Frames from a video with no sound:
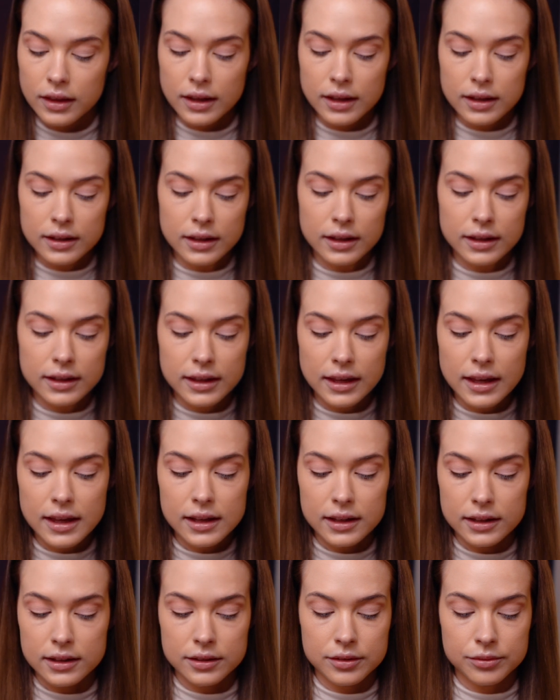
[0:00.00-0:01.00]
And
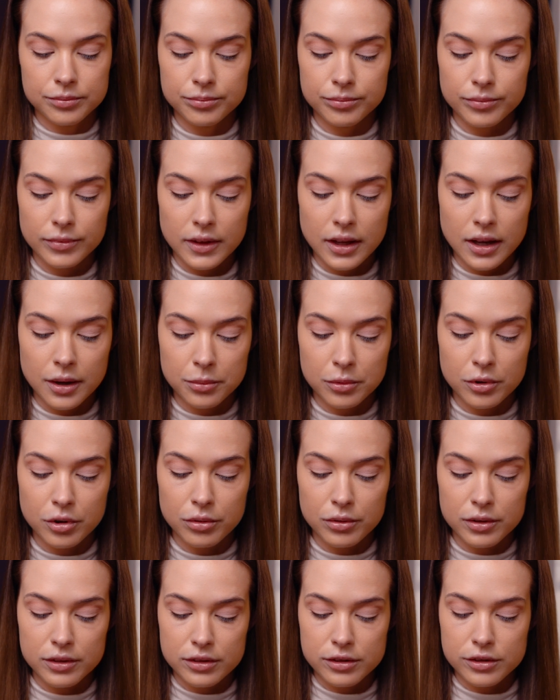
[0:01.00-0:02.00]
again, I'm
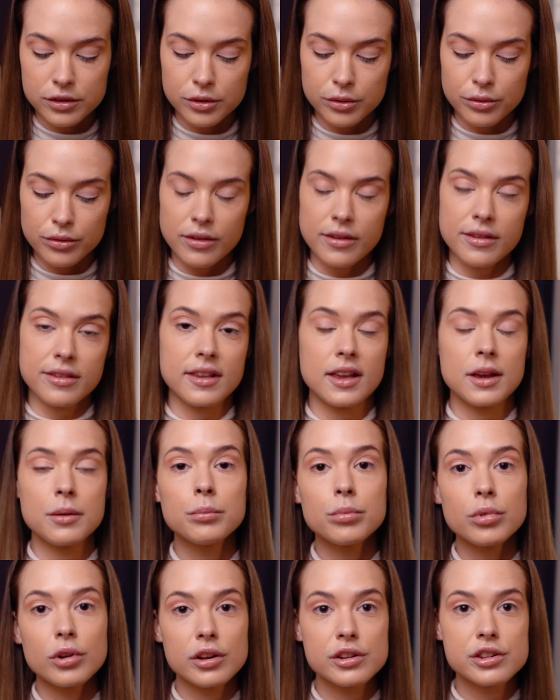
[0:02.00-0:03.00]
going to use the
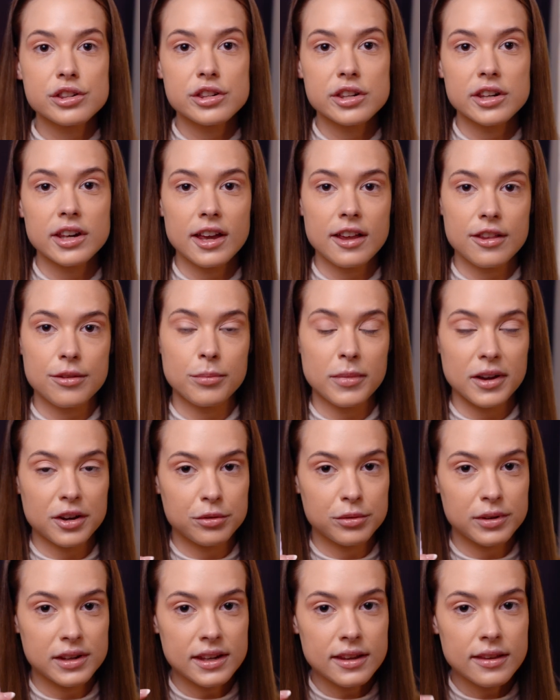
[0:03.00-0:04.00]
same brush as my
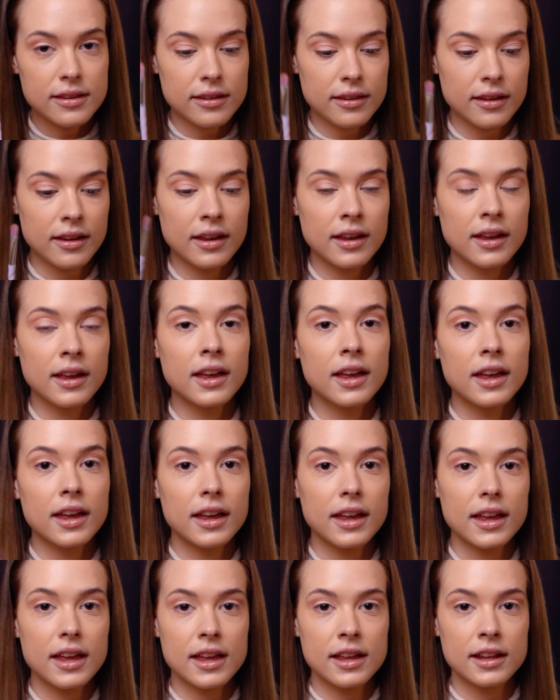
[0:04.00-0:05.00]
crease.
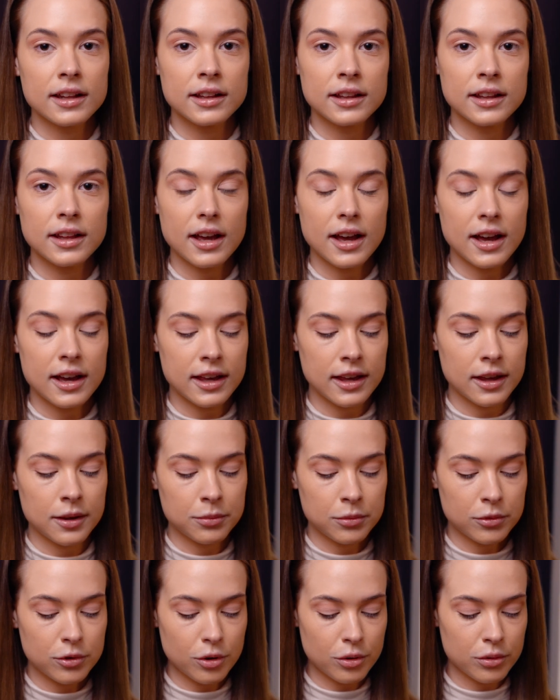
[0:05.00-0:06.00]
And I
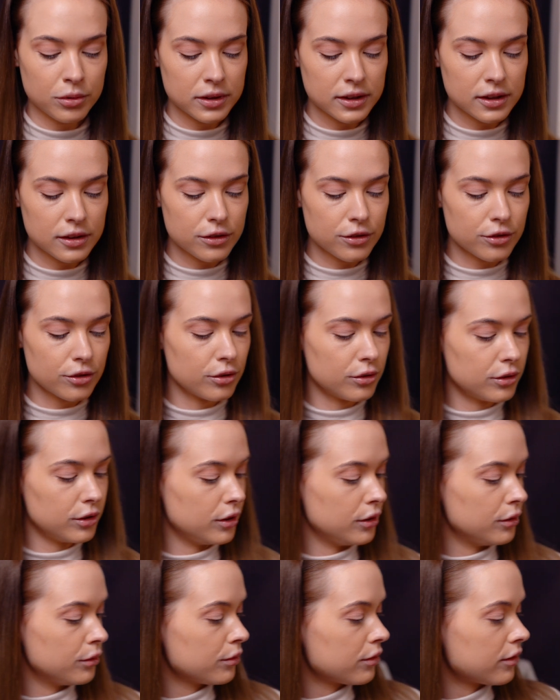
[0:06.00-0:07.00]
am going to
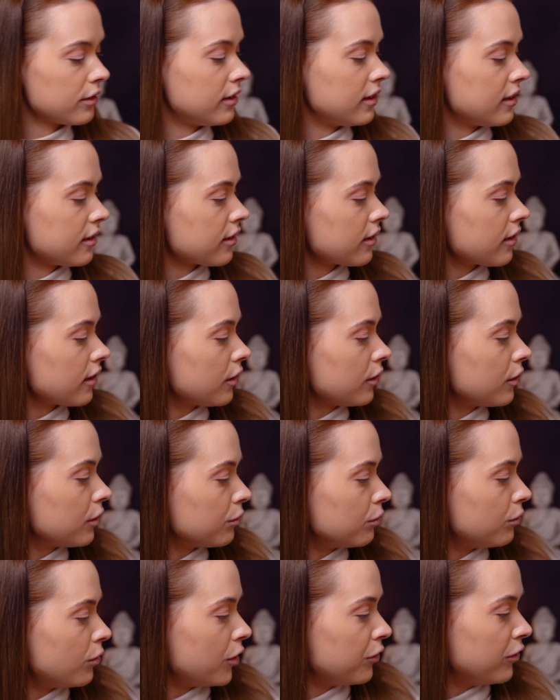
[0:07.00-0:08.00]
use this
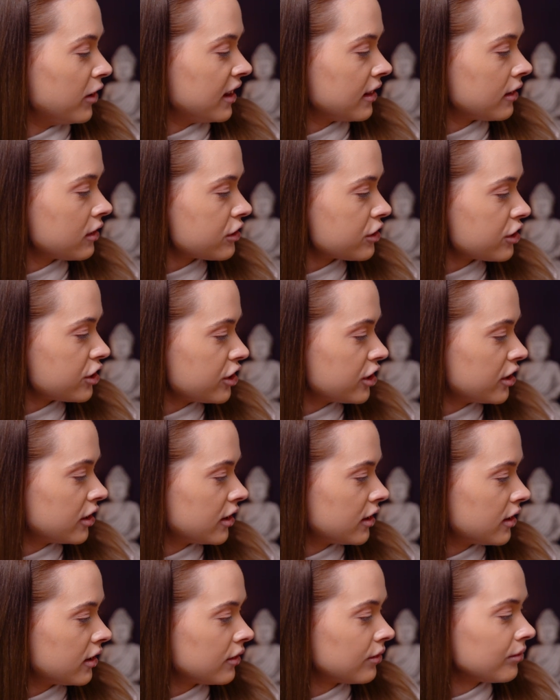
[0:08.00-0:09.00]
Revenge
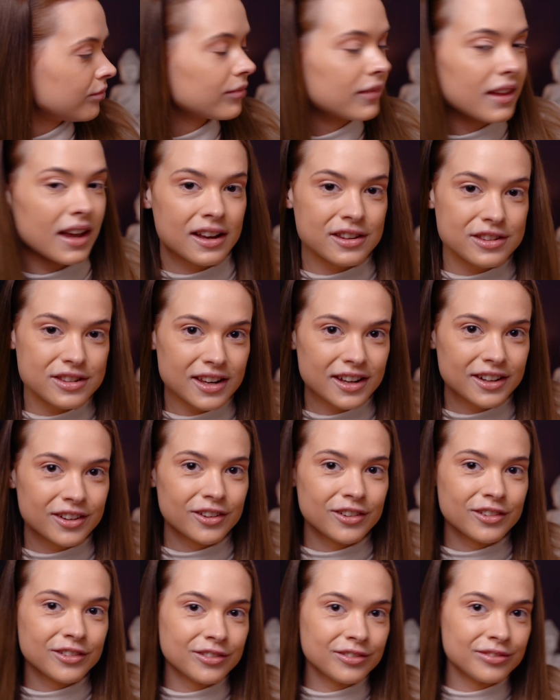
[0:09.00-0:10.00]

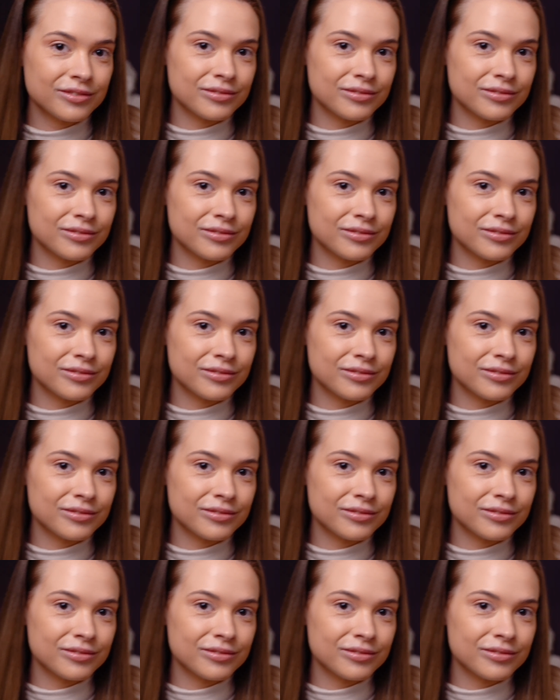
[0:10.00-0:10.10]
eyeshadow.